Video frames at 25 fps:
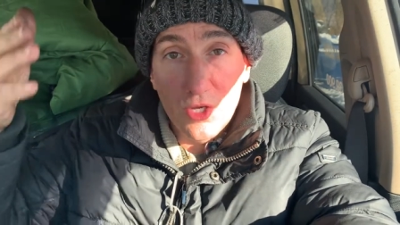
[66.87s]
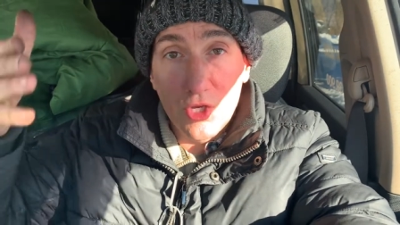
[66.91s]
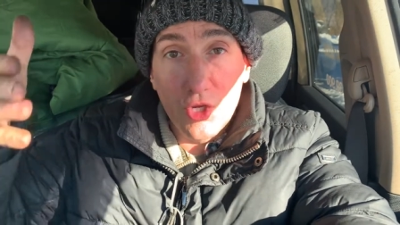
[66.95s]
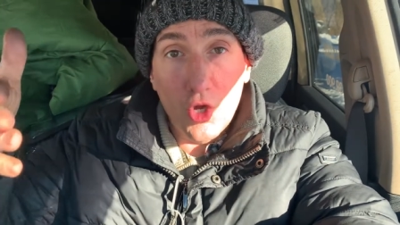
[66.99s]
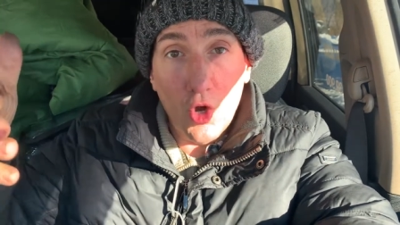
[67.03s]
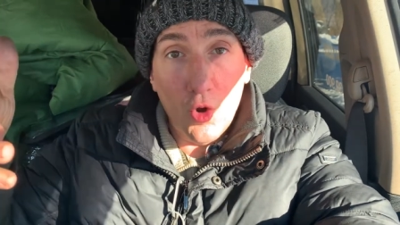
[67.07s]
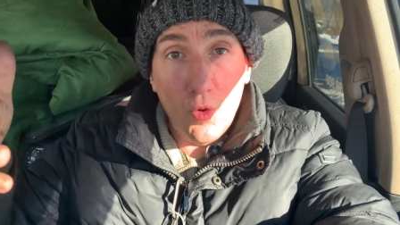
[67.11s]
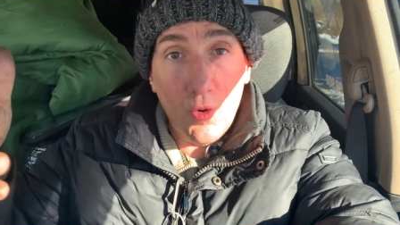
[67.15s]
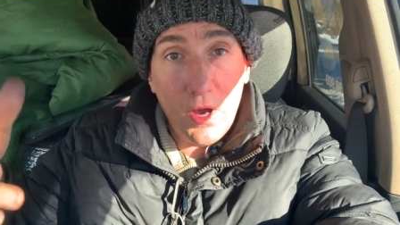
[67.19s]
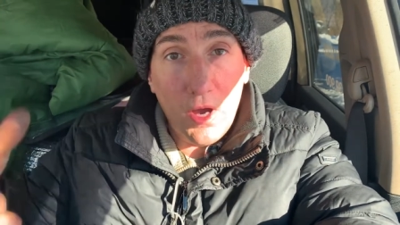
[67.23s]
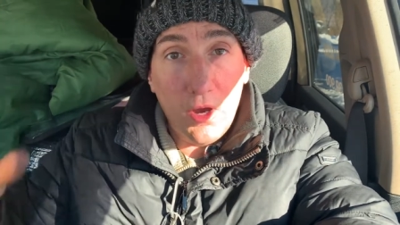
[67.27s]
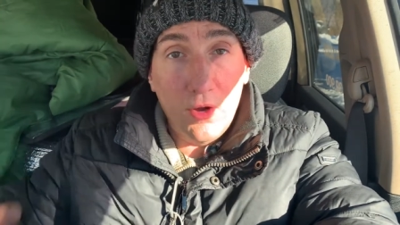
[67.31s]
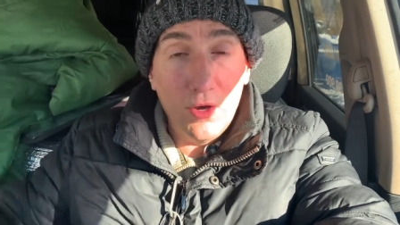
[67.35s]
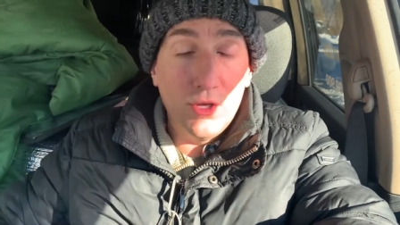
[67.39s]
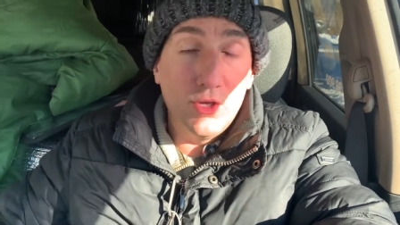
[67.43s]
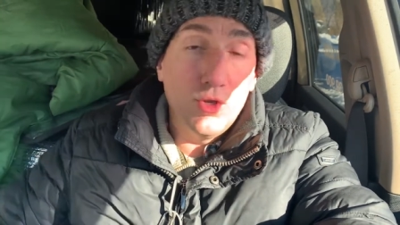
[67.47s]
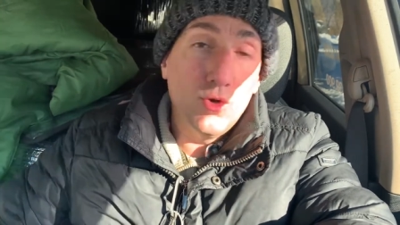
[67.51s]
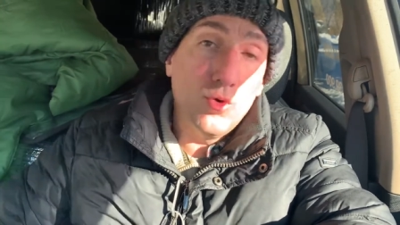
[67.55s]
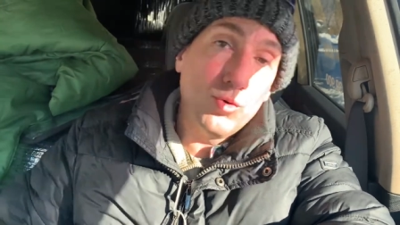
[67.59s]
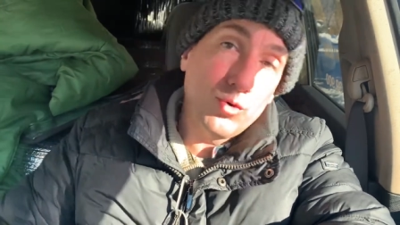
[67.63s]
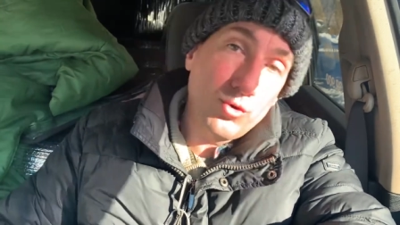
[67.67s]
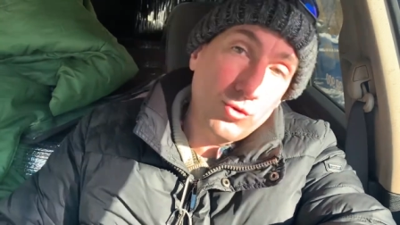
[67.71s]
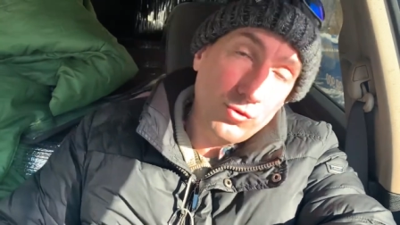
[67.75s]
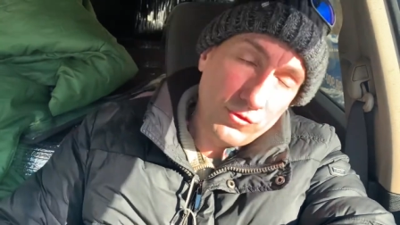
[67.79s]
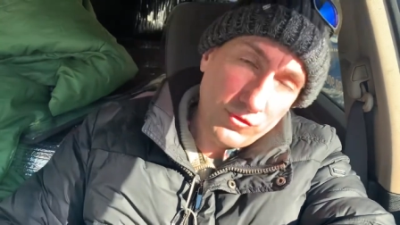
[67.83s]
Go out and
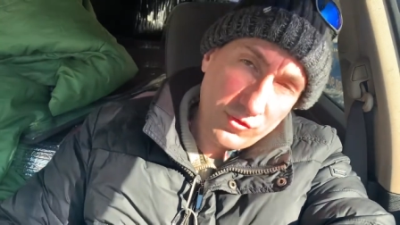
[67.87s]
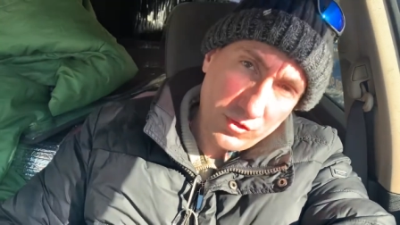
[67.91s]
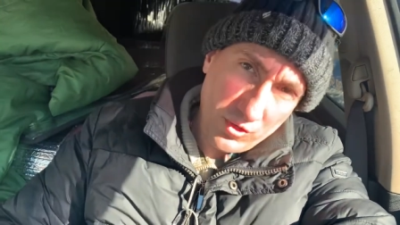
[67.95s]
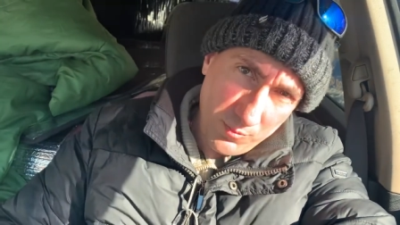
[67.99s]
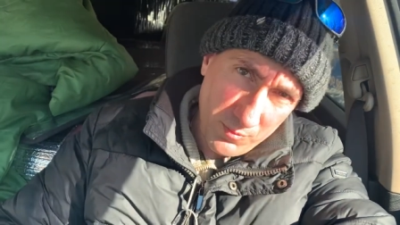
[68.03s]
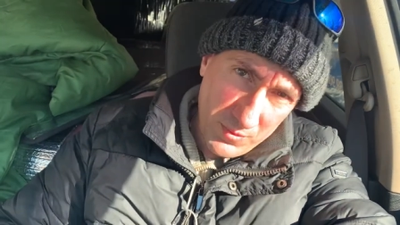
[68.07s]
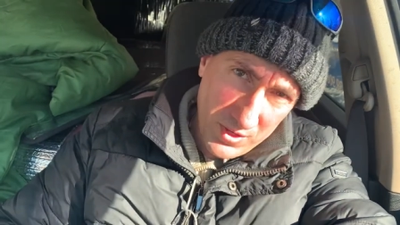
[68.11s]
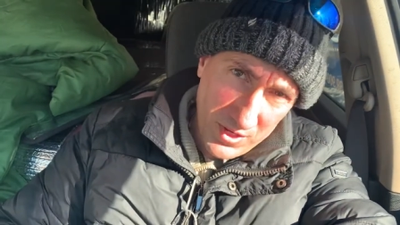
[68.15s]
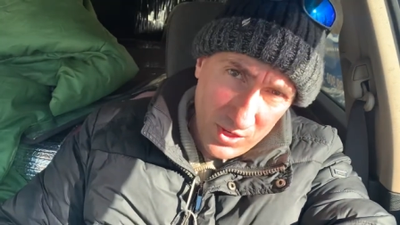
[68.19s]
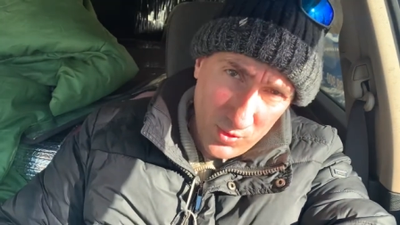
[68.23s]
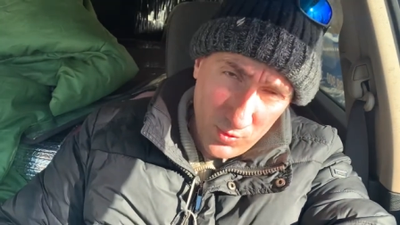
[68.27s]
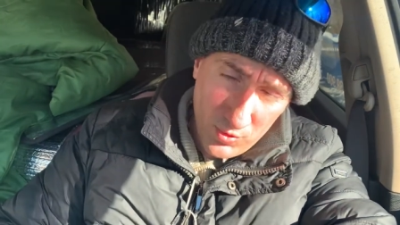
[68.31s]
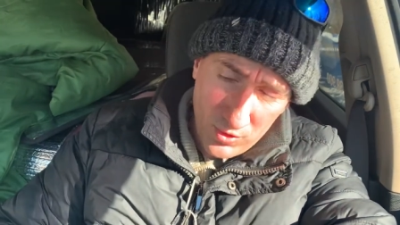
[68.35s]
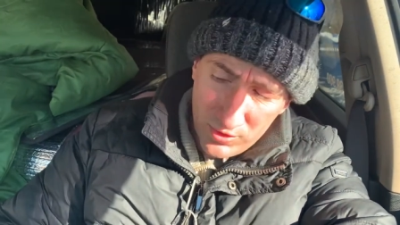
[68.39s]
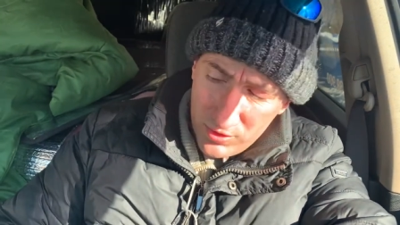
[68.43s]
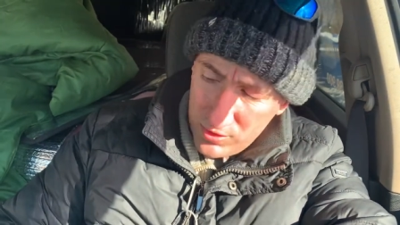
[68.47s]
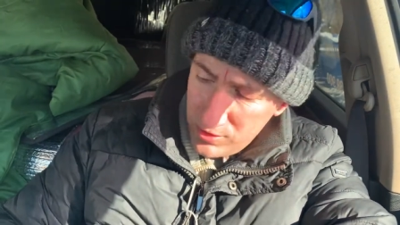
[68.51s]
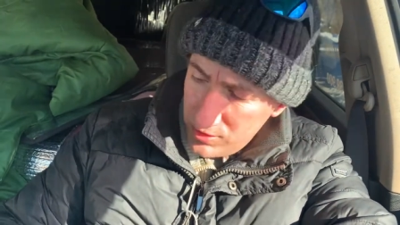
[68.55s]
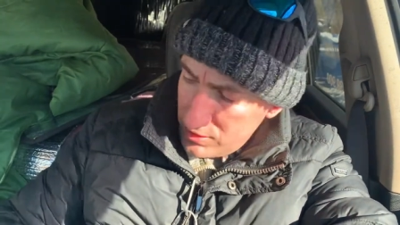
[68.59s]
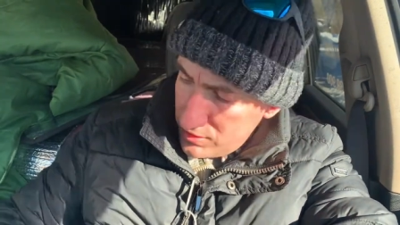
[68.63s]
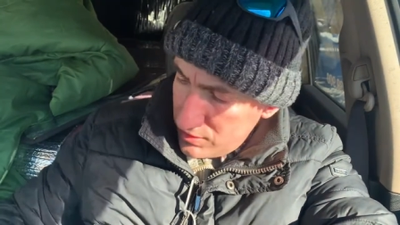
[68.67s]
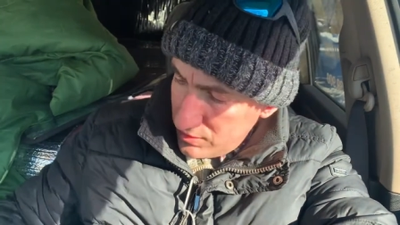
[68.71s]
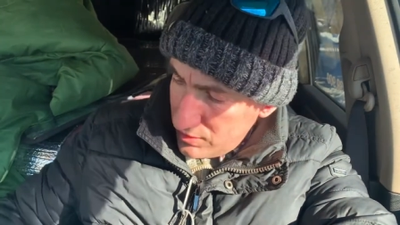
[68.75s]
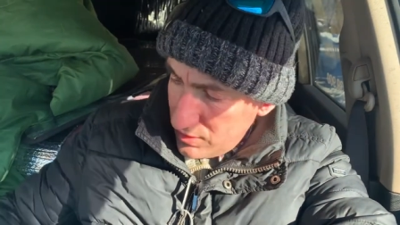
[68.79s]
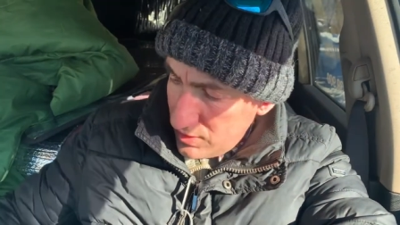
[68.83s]
you ordered some mini
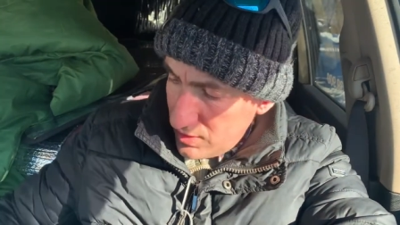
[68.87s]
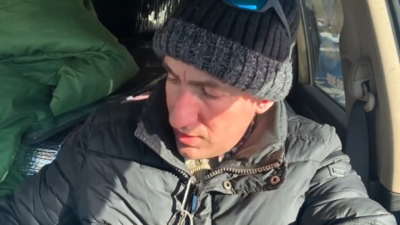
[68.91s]
ones,